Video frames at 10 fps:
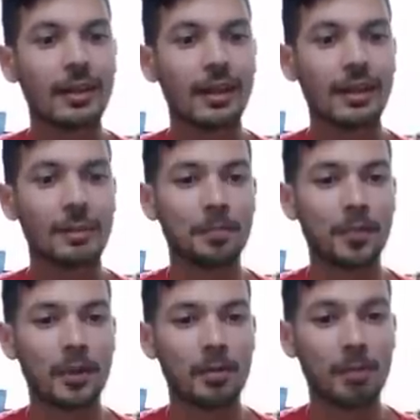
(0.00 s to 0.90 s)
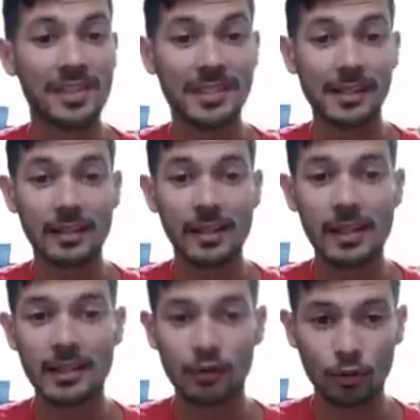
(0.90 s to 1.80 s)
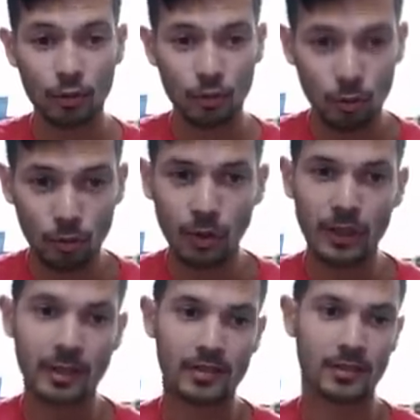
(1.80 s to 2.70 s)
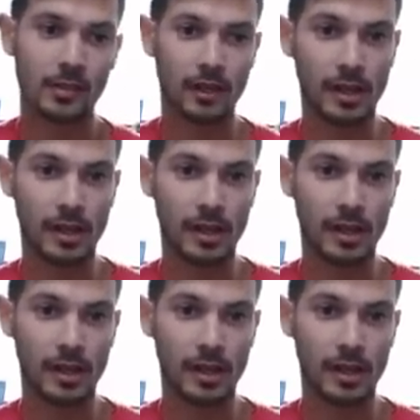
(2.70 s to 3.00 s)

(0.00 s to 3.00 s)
Um, basically these Google links